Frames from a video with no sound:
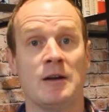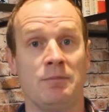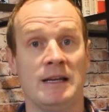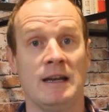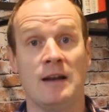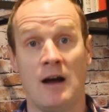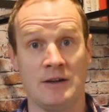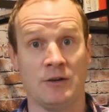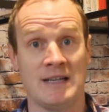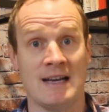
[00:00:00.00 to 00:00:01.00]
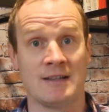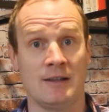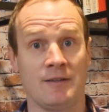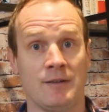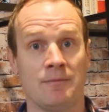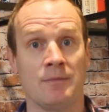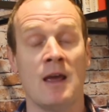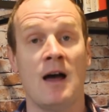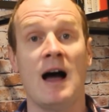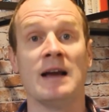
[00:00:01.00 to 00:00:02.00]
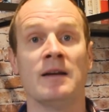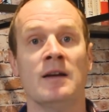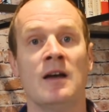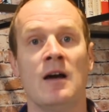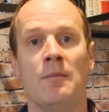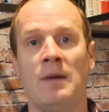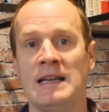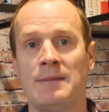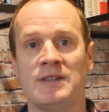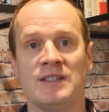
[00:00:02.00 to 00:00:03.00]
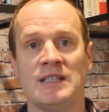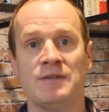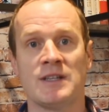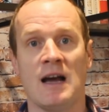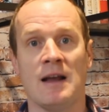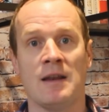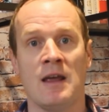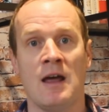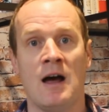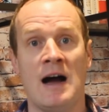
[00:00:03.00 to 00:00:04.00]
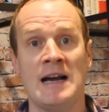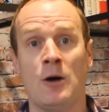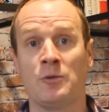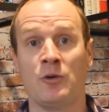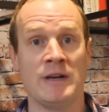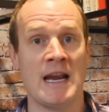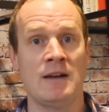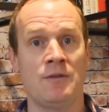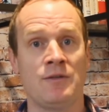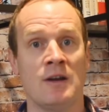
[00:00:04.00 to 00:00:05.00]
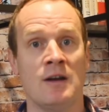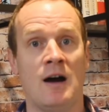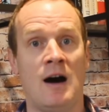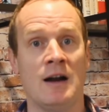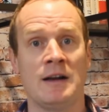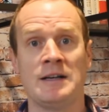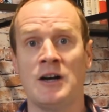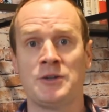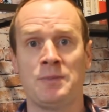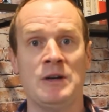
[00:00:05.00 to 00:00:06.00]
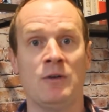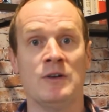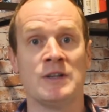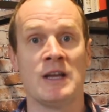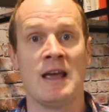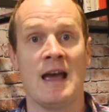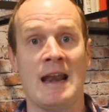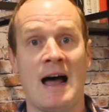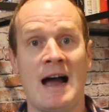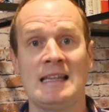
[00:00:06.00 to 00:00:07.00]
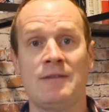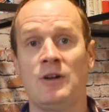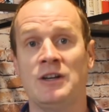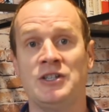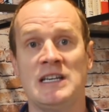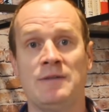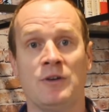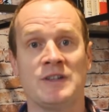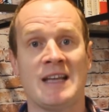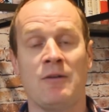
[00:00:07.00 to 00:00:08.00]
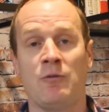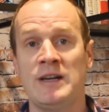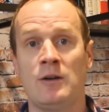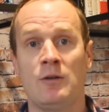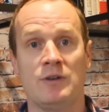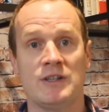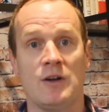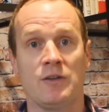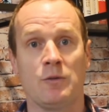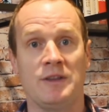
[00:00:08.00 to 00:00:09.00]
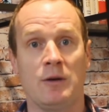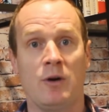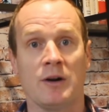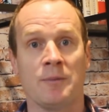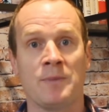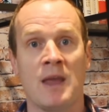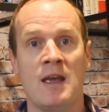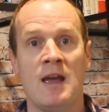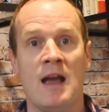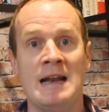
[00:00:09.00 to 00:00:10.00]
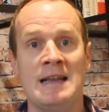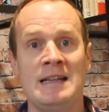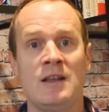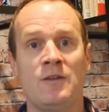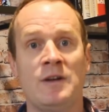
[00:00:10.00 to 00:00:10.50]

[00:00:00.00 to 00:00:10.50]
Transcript: completed on your task list? Hi, my name is Steve Scott. I help creatives, online entrepreneurs, and high-level achievers get real results with their work. And in this